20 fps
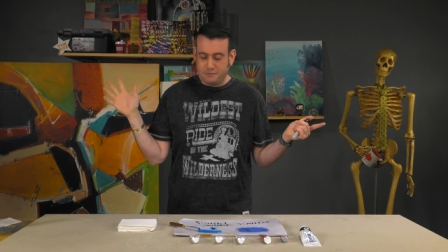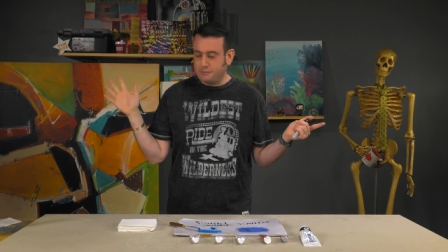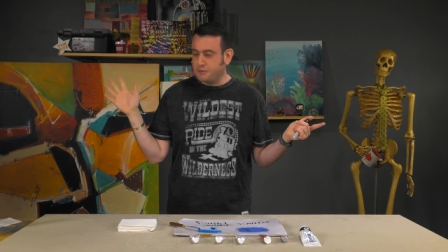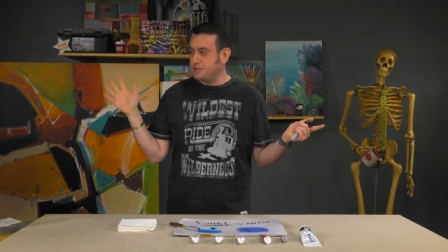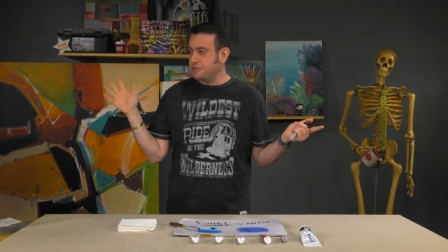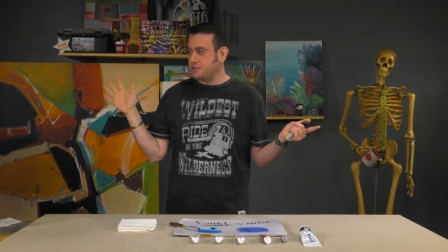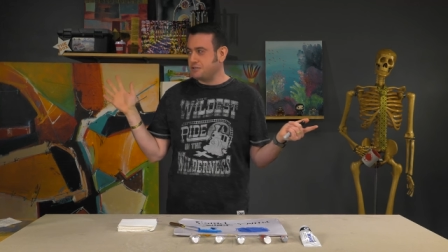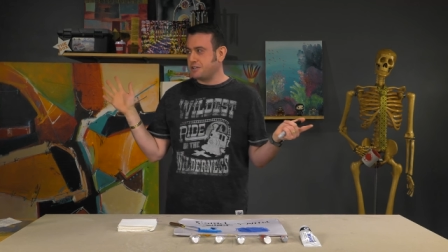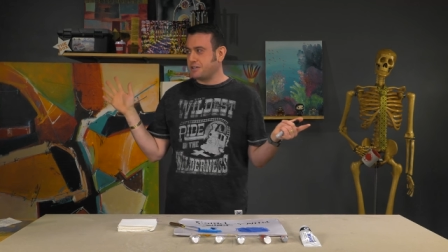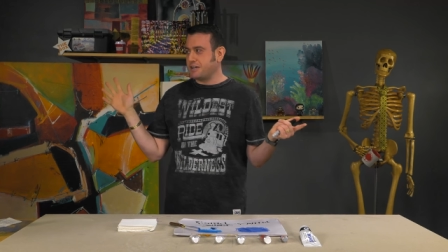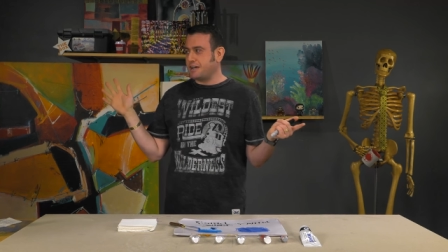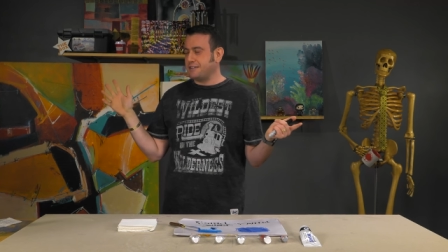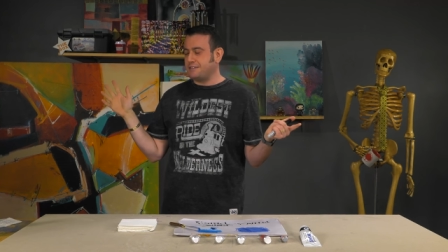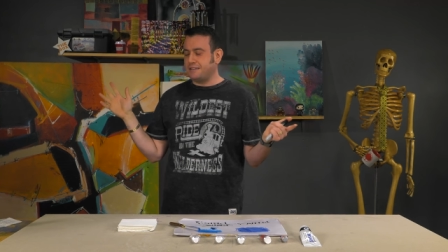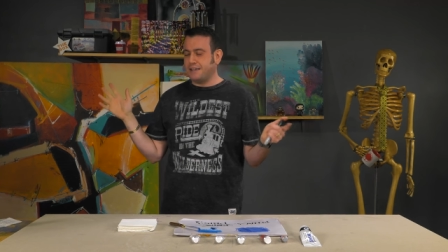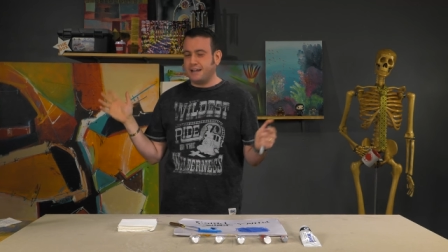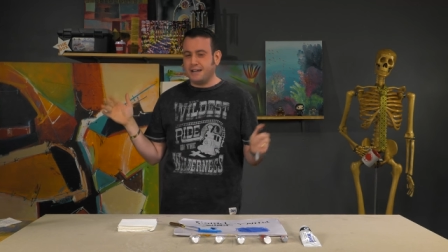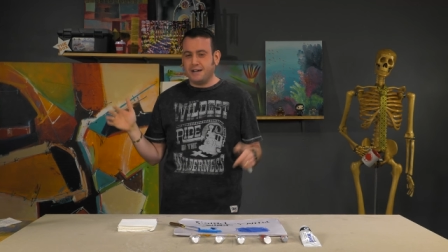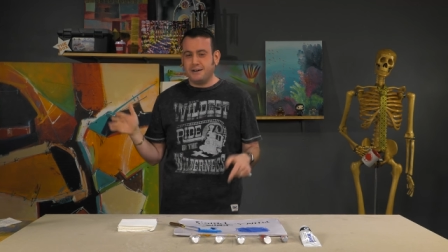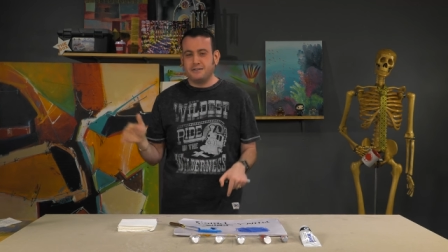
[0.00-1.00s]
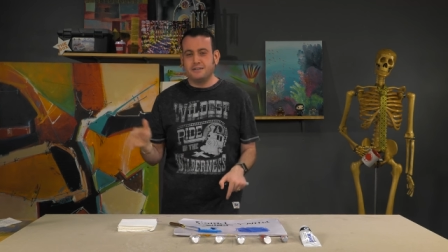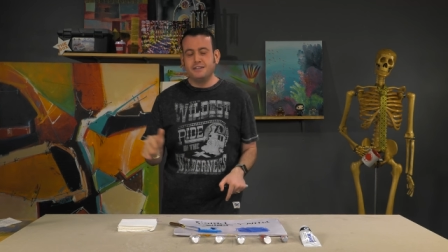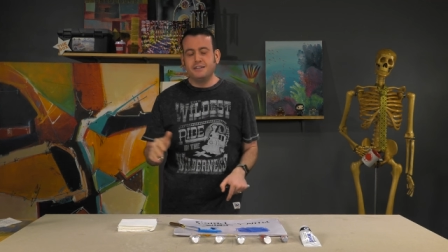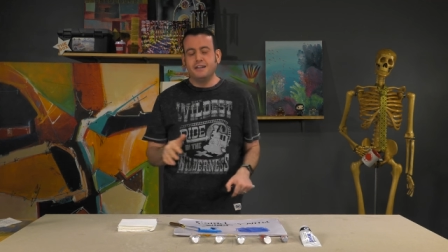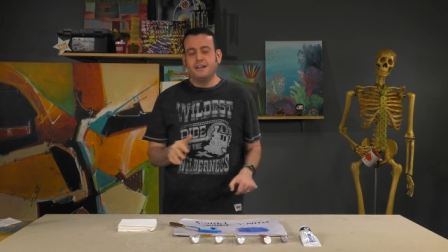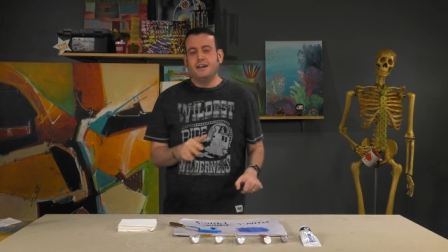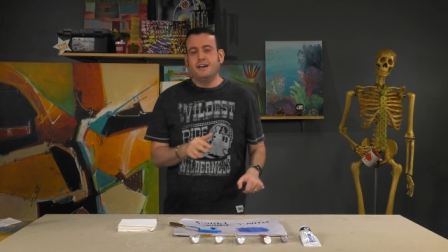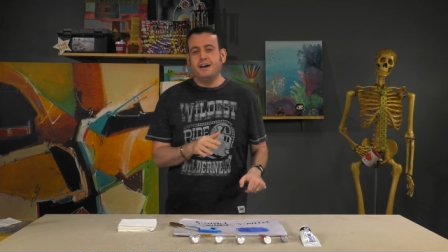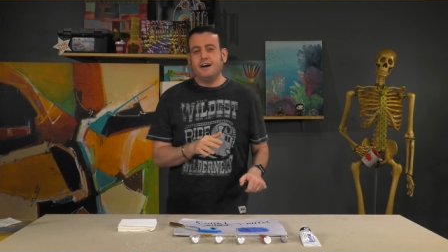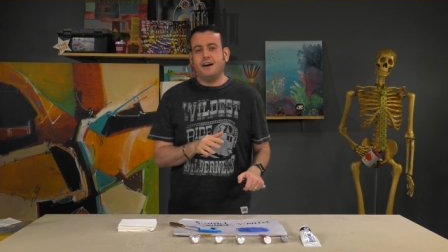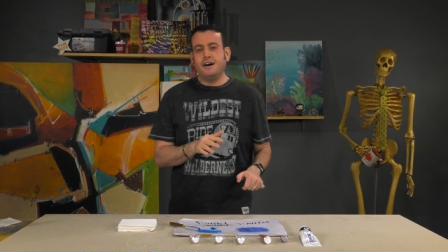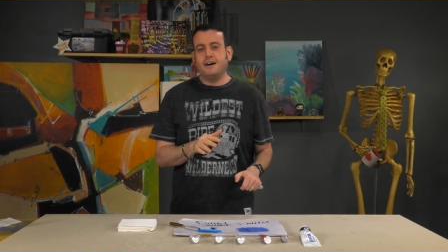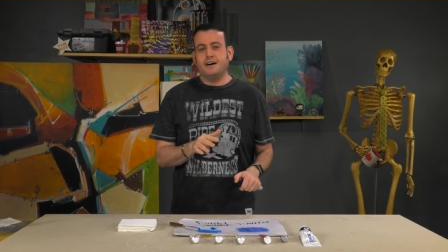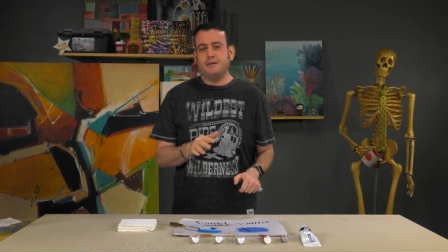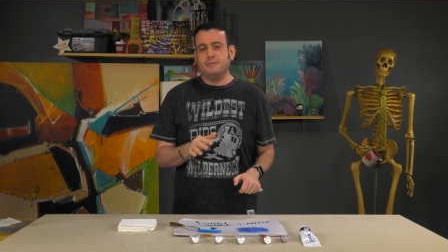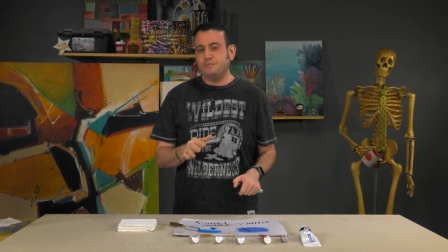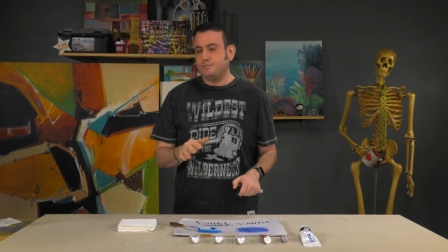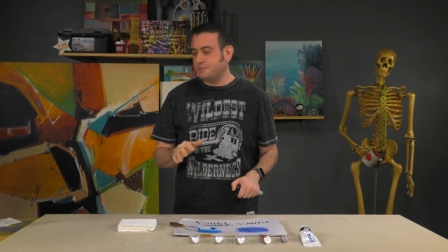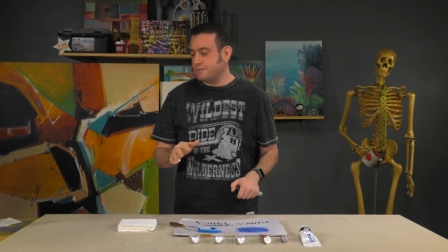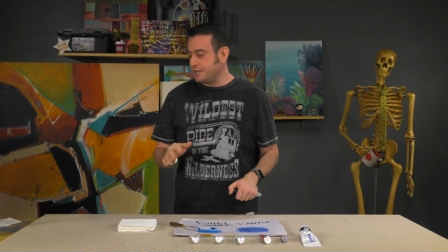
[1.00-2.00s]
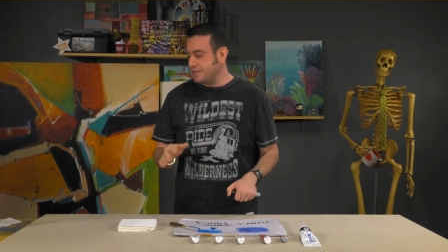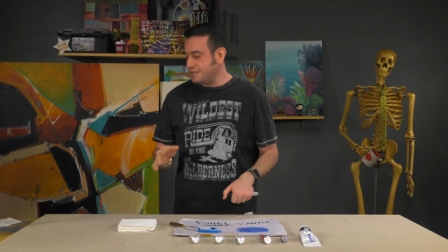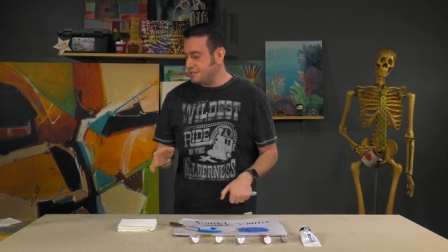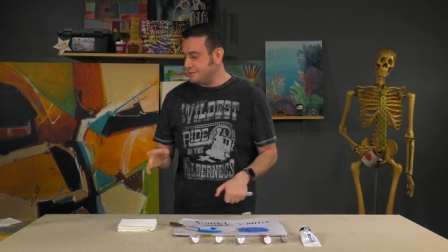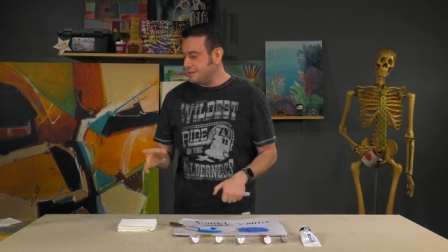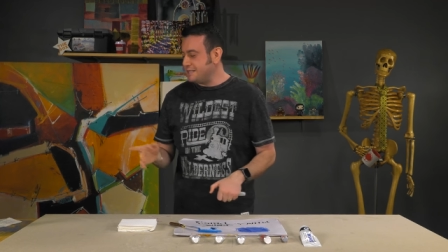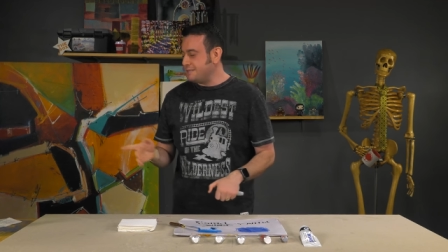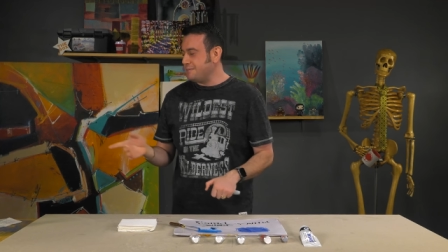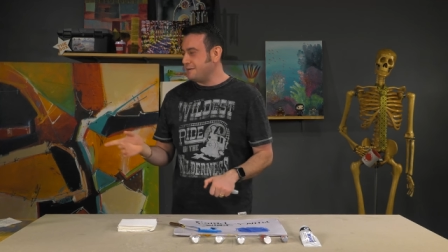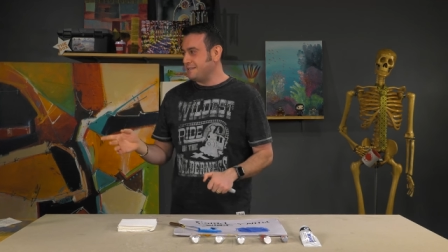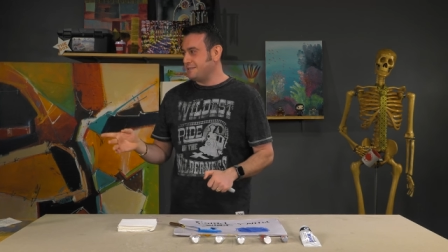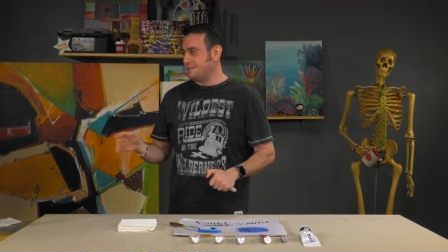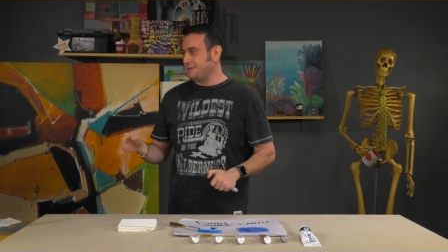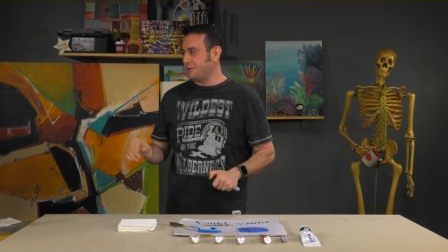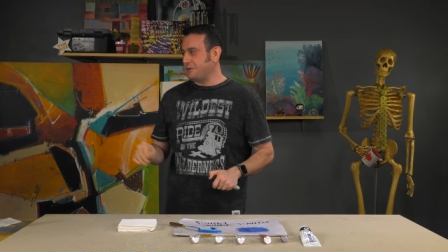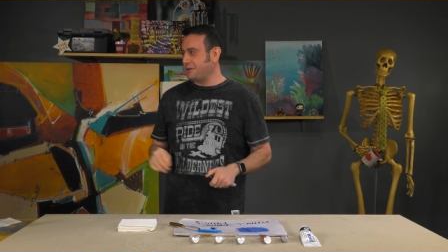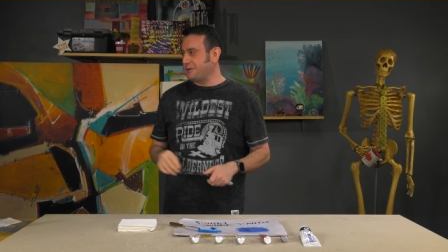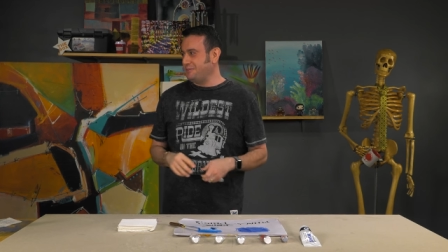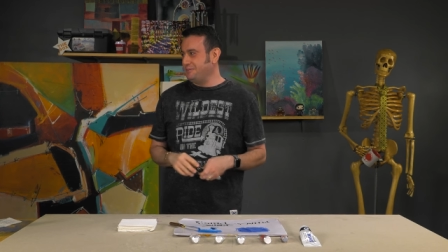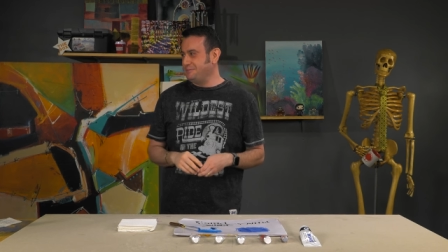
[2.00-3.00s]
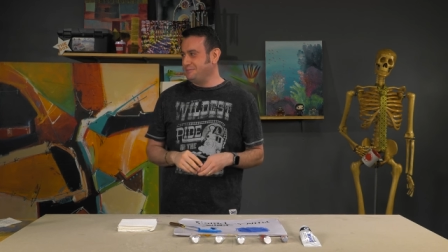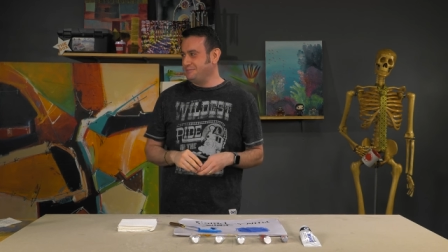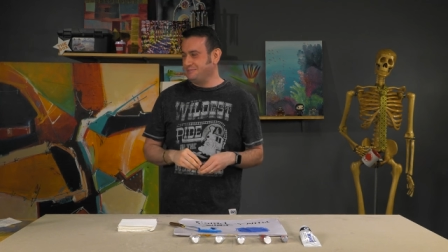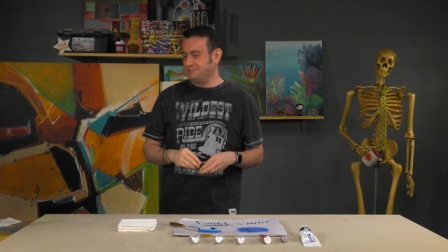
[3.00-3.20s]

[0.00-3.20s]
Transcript: we usually cut that out. Um, it's, it's my soda.